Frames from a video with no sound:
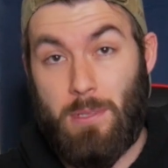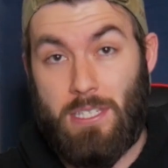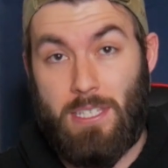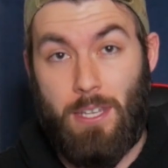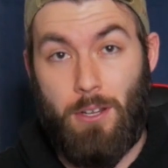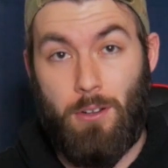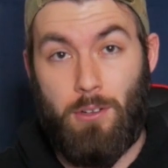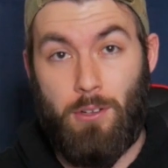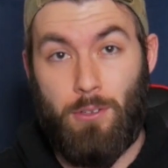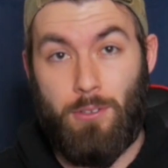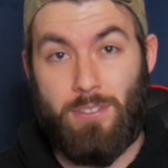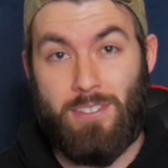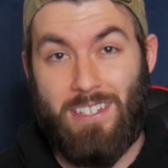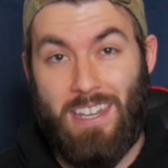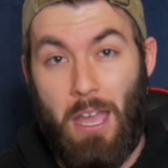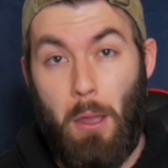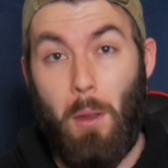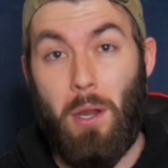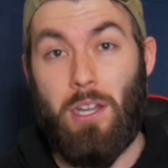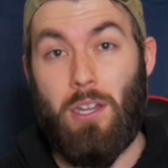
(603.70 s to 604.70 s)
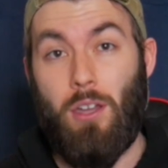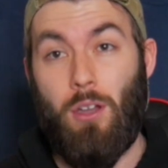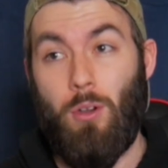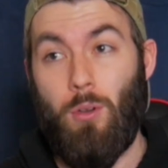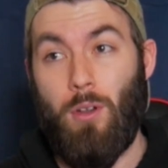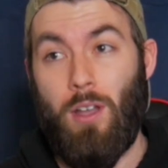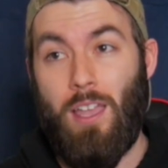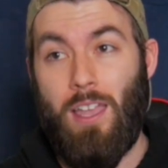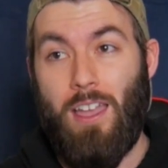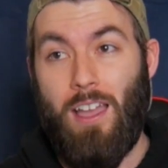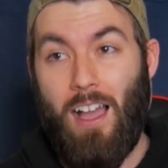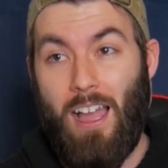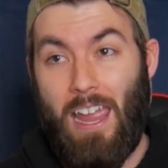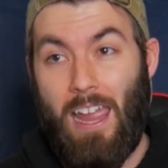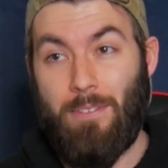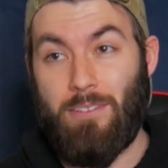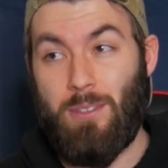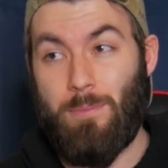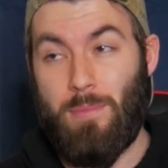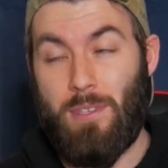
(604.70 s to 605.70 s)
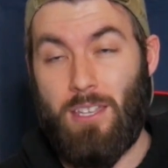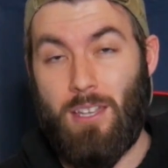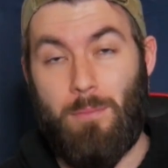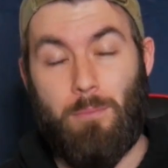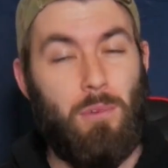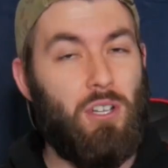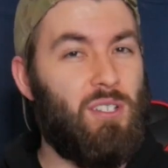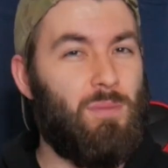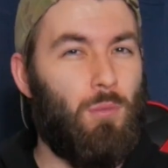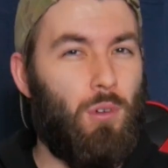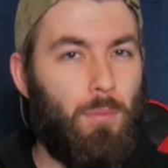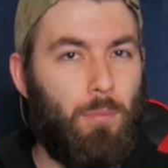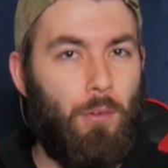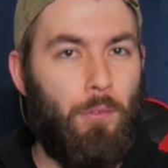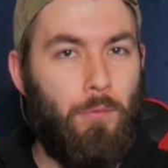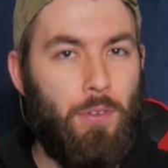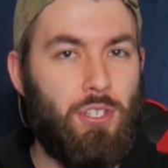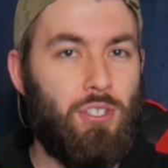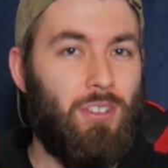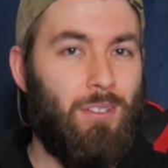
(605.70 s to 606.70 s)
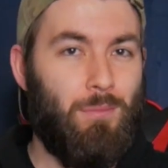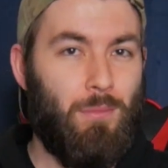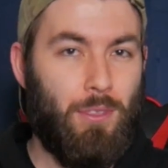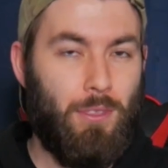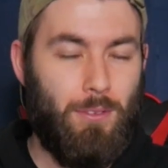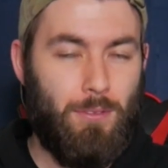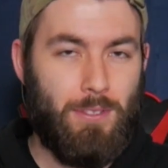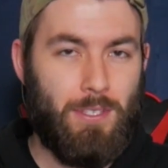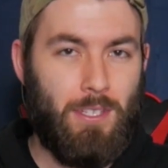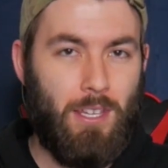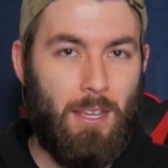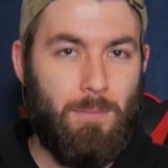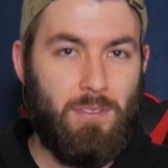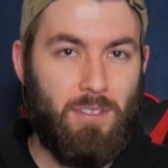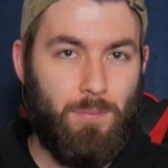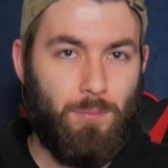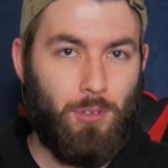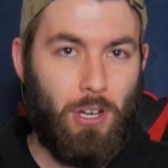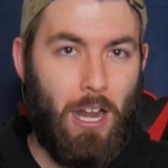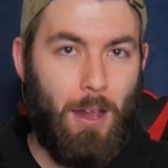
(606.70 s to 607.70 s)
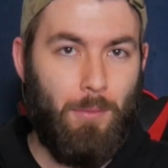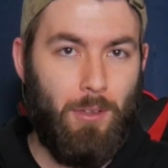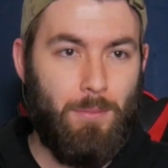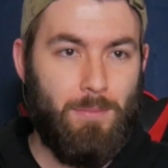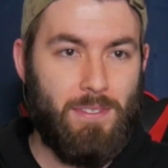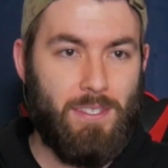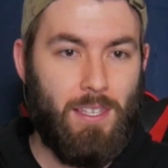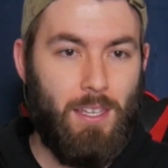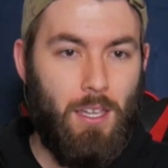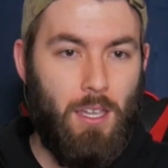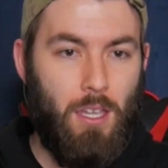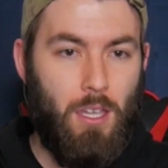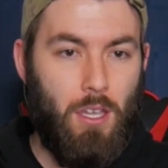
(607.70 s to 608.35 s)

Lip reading: materials. Now I know I have to become much more proficient with those types of problems.